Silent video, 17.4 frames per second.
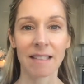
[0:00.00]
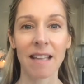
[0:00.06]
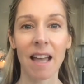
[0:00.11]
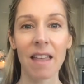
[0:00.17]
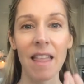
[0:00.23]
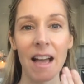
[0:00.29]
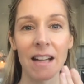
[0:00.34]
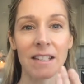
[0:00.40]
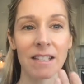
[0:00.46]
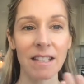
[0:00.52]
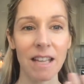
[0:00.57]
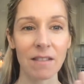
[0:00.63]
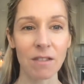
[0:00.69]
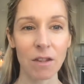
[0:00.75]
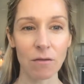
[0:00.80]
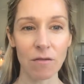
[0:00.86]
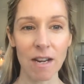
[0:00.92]
So that just
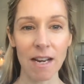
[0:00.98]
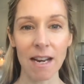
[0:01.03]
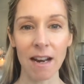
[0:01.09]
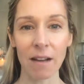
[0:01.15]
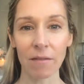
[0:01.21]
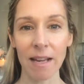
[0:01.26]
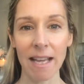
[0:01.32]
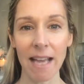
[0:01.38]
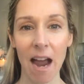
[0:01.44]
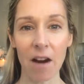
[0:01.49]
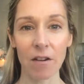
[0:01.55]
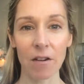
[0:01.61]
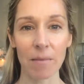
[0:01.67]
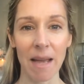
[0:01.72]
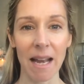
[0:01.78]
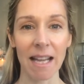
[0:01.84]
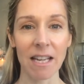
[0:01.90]
gives a really lovely
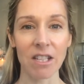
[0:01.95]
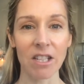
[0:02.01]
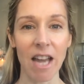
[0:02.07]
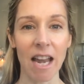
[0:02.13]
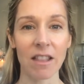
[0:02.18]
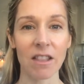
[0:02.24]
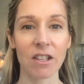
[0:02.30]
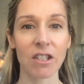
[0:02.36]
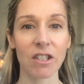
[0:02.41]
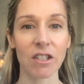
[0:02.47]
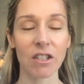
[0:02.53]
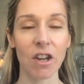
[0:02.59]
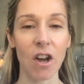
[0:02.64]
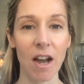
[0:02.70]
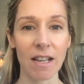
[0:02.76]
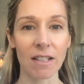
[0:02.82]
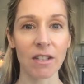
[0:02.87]
caramelly shade that
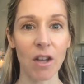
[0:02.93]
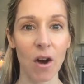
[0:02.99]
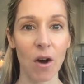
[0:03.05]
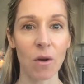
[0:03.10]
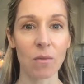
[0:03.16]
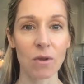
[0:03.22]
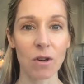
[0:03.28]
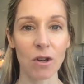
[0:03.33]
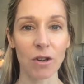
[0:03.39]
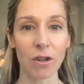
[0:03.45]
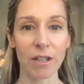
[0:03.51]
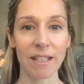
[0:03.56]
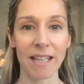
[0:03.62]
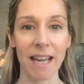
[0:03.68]
just ties the whole look